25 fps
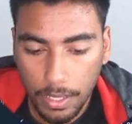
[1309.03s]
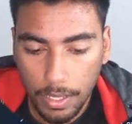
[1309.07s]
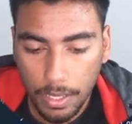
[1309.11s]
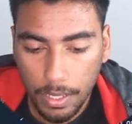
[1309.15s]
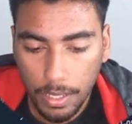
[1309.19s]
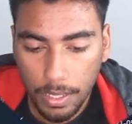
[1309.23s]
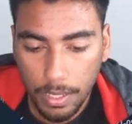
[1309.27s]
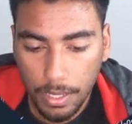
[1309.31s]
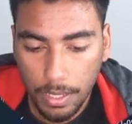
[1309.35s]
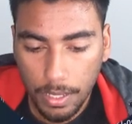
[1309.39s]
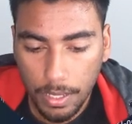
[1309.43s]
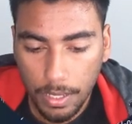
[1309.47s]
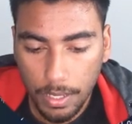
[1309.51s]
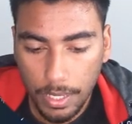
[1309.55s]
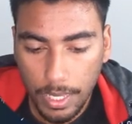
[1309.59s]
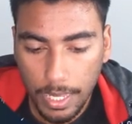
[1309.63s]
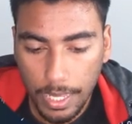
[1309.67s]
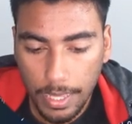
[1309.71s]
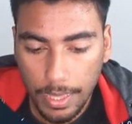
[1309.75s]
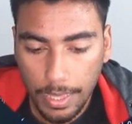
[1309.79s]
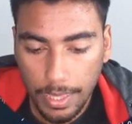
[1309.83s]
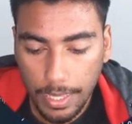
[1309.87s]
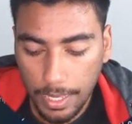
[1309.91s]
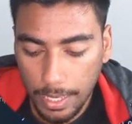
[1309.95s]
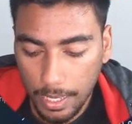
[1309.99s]
uh,
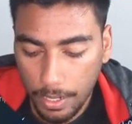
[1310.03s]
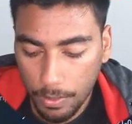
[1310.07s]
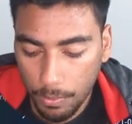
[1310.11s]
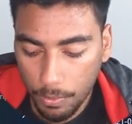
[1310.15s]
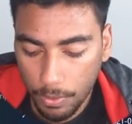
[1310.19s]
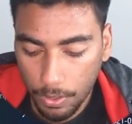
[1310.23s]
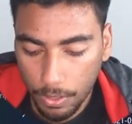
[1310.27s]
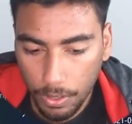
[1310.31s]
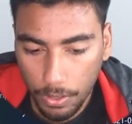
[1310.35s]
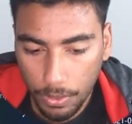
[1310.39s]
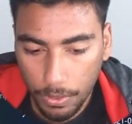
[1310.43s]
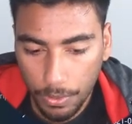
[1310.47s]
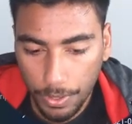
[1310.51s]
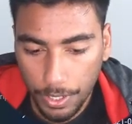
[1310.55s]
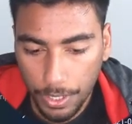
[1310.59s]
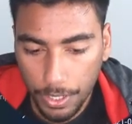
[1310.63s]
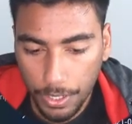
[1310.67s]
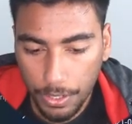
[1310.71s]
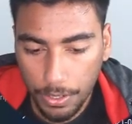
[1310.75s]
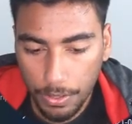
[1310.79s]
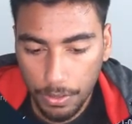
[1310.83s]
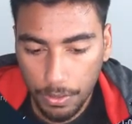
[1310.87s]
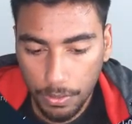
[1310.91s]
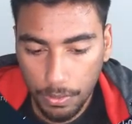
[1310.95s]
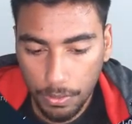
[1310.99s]
and then we're going
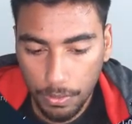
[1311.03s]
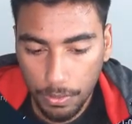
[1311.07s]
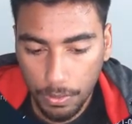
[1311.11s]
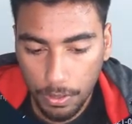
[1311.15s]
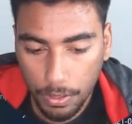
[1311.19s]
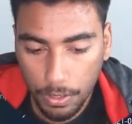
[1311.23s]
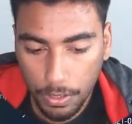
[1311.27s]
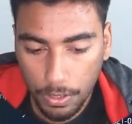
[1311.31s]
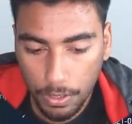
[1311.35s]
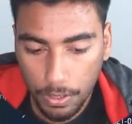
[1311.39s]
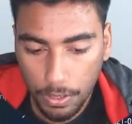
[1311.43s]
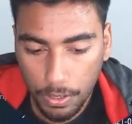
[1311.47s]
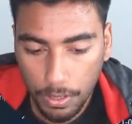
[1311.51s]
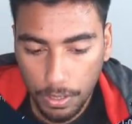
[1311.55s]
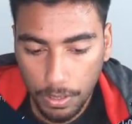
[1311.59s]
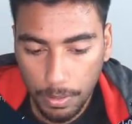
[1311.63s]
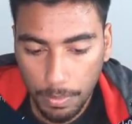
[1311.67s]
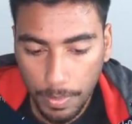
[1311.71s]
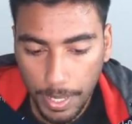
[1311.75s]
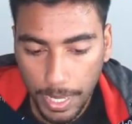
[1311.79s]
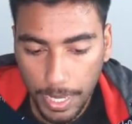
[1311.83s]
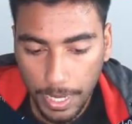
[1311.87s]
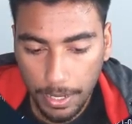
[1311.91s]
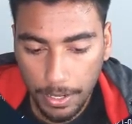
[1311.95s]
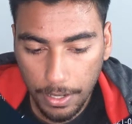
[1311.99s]
to
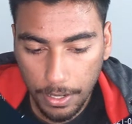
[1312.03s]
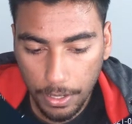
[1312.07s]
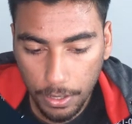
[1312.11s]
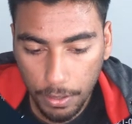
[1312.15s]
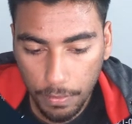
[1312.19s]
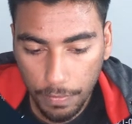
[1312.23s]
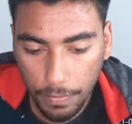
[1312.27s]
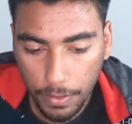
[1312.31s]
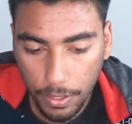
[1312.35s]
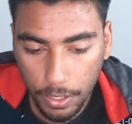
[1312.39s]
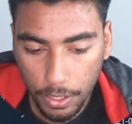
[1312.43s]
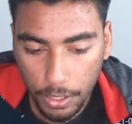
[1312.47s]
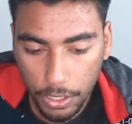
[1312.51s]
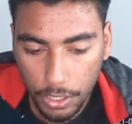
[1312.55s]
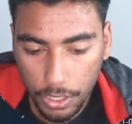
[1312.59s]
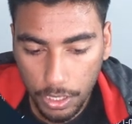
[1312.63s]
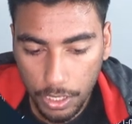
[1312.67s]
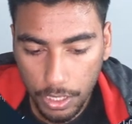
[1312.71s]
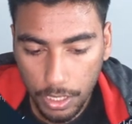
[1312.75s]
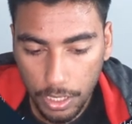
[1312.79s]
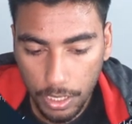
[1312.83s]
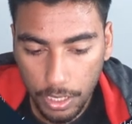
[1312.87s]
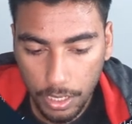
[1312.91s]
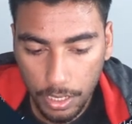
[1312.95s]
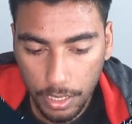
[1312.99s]
make another
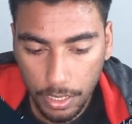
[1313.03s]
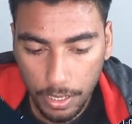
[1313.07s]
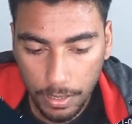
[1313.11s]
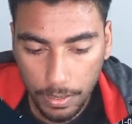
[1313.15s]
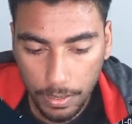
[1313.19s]
function